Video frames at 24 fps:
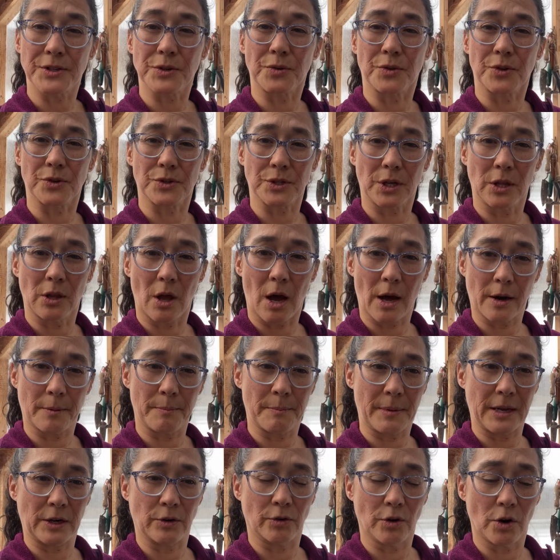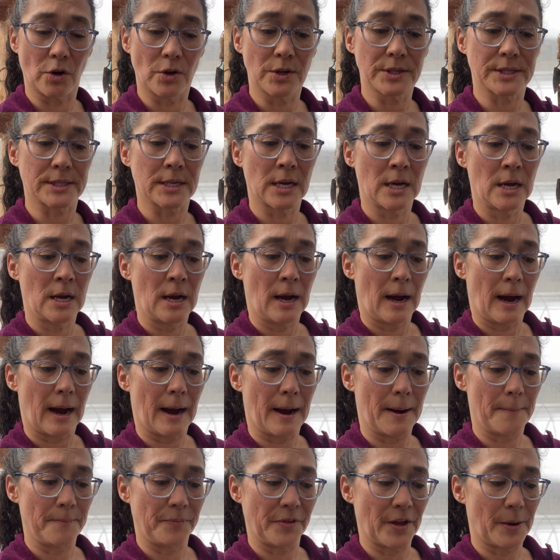So there's a lot of minerals
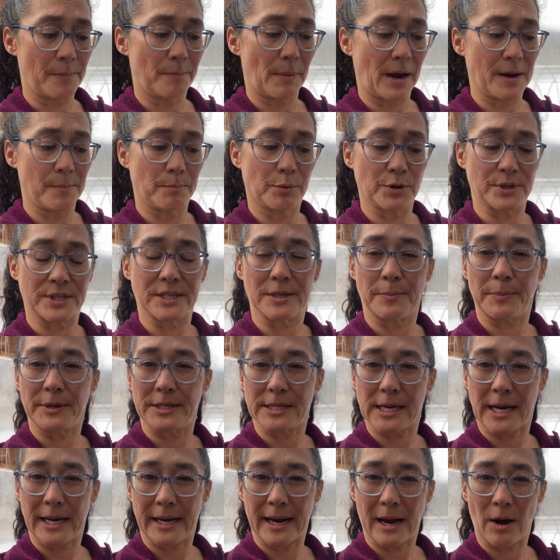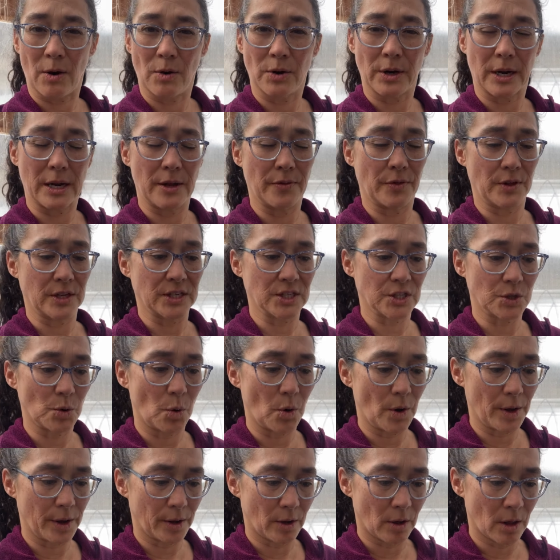that might precipitate out in the
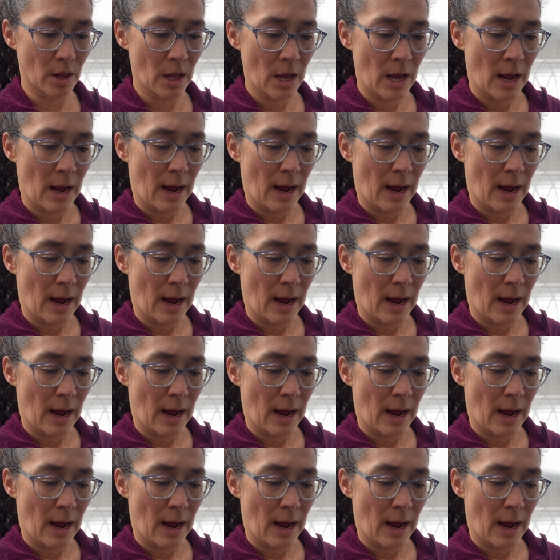soil.